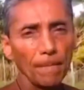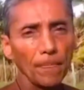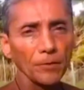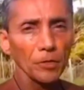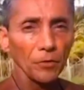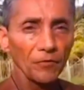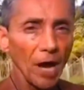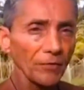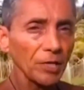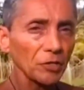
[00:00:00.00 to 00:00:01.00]
So the
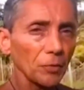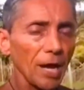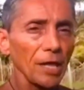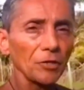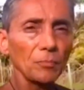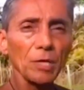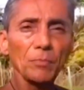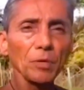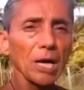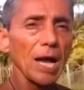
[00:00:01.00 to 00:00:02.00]
five sense reality
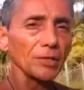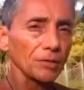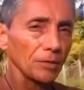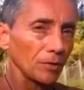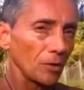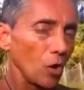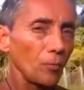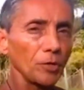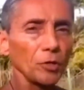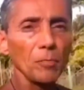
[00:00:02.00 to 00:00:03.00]
people, guys,
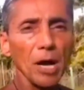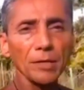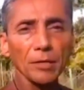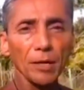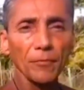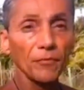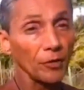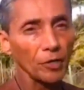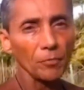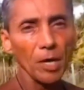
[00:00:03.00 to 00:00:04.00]
open your mind up,
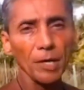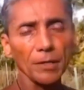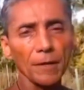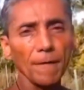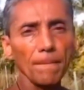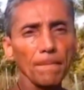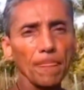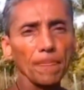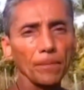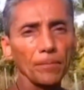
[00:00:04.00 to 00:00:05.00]
free your mind.
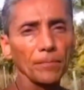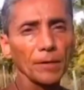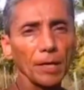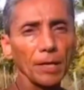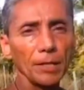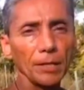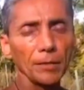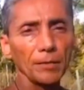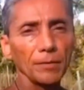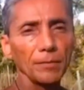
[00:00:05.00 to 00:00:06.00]
Okay?
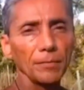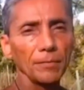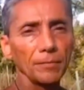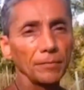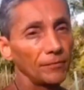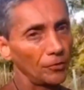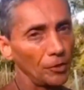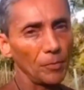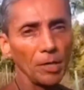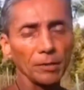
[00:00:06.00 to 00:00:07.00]
Free
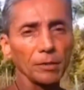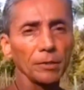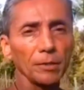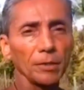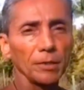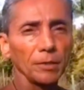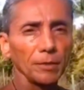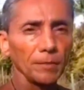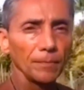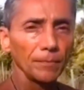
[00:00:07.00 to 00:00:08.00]
your mind.
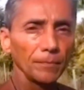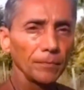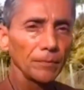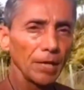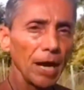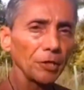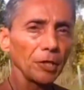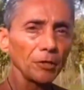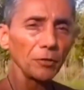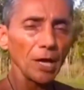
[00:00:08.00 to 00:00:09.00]
And how are you
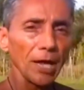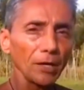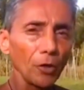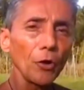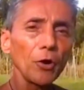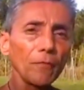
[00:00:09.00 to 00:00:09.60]
going to do that? Learn